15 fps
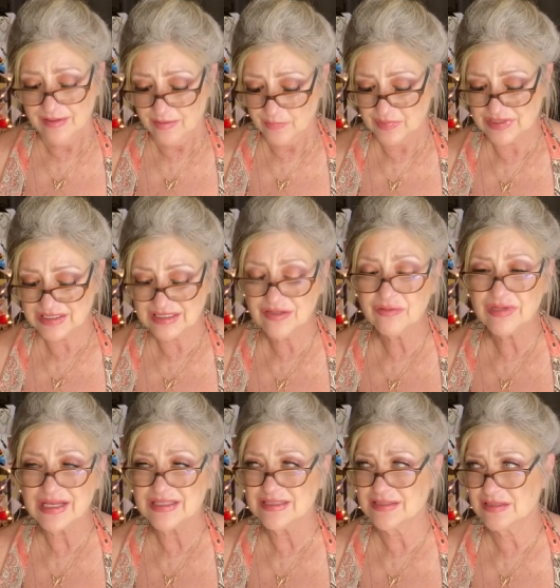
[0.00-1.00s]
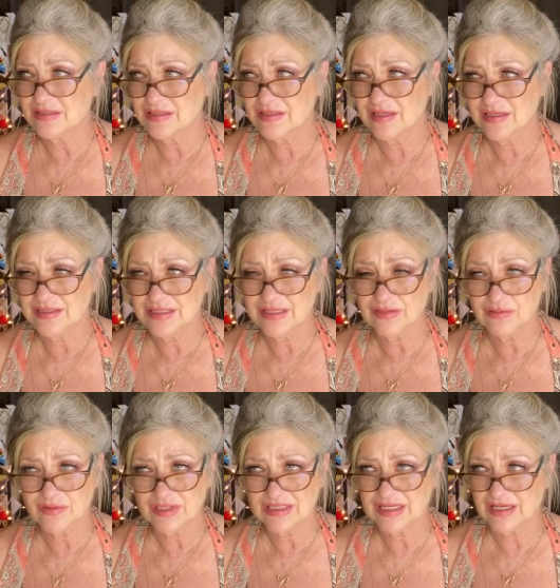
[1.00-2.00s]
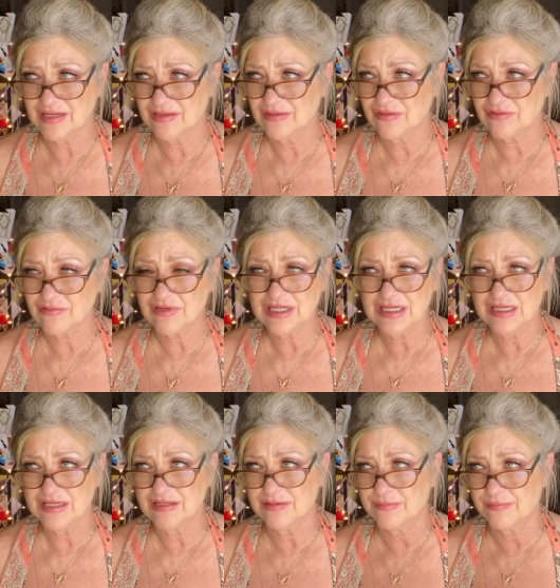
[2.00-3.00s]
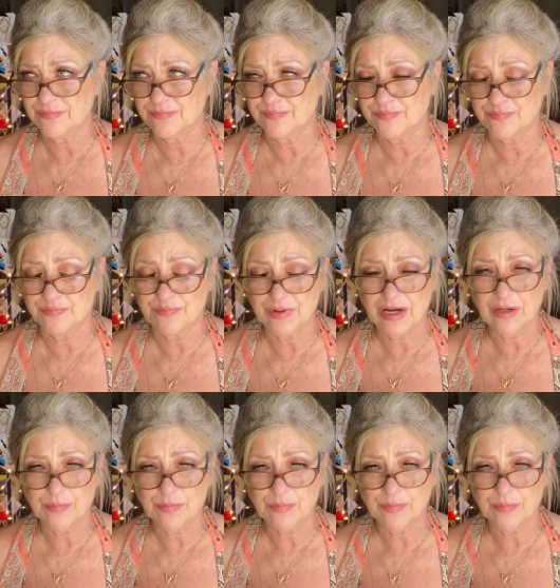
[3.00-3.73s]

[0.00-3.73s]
But still, that's a deal because I got three brow